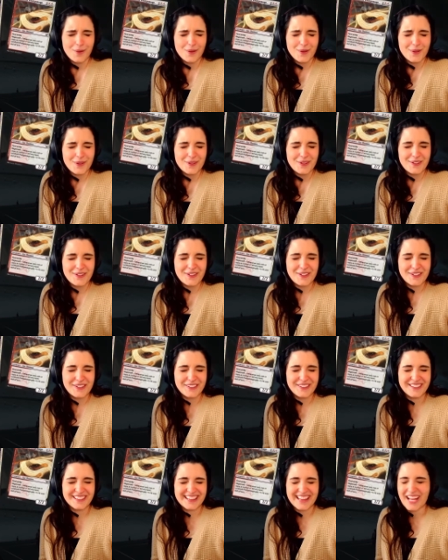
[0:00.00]

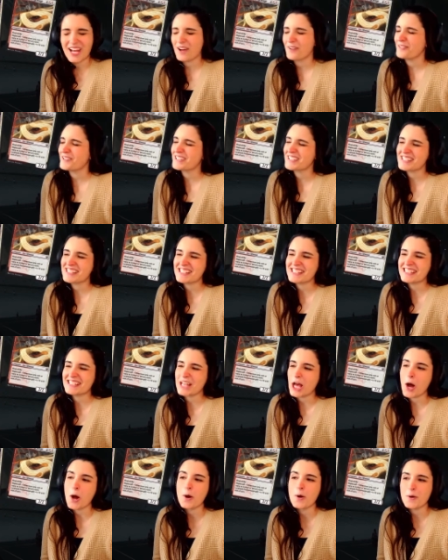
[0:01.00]
that feels
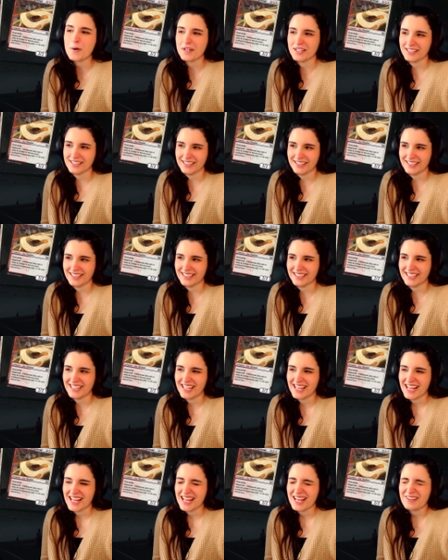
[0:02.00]
so good.
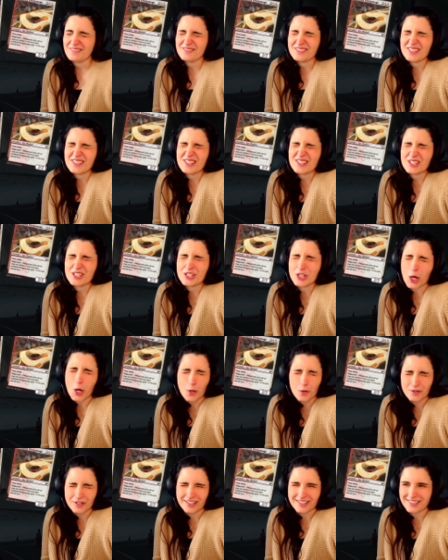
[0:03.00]
That feels
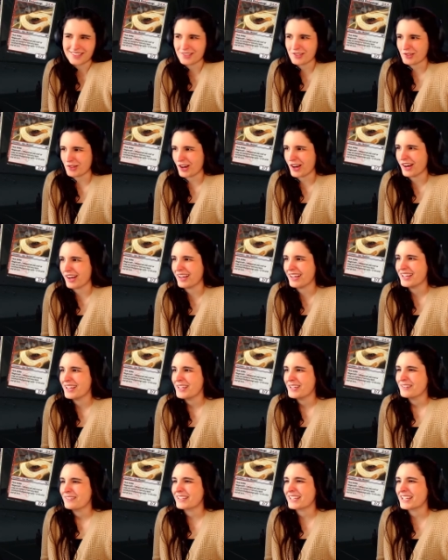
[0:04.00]
so good to draw.
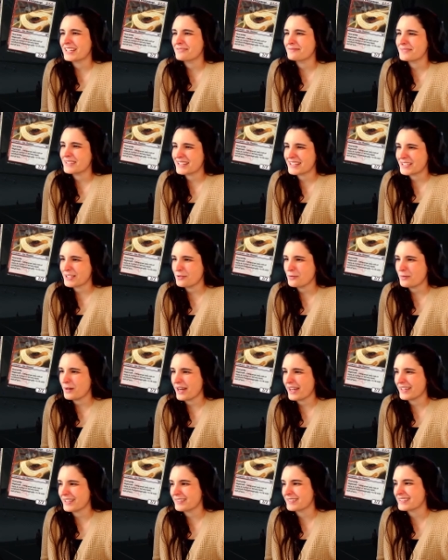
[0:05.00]
We got a Mythic
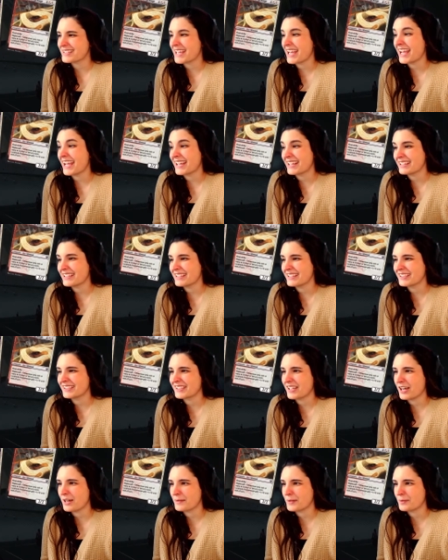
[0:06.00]
Wild and an
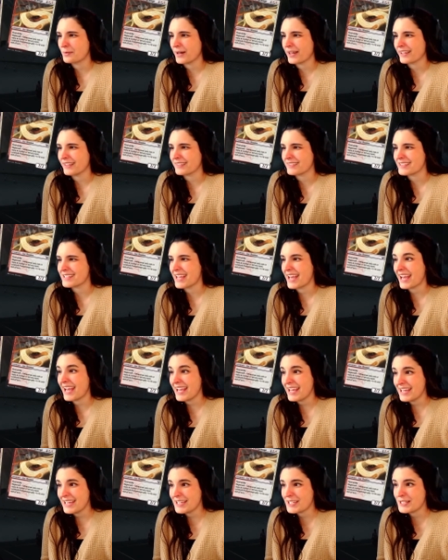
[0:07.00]
Uncommon Wild
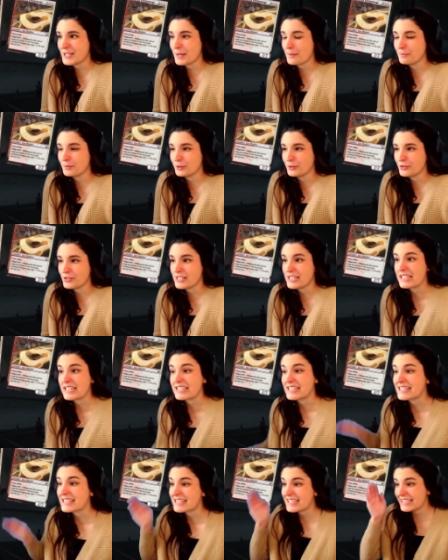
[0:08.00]
and a Blue
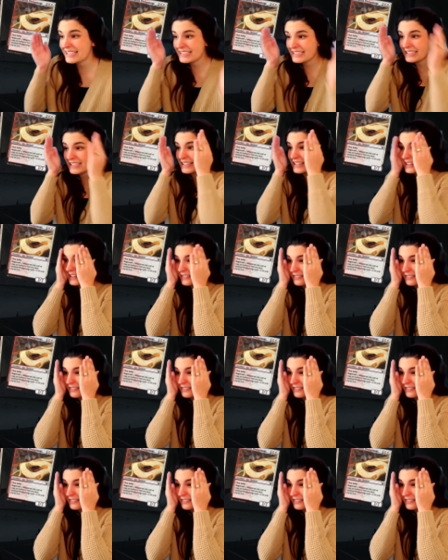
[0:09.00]
Sun Zenith.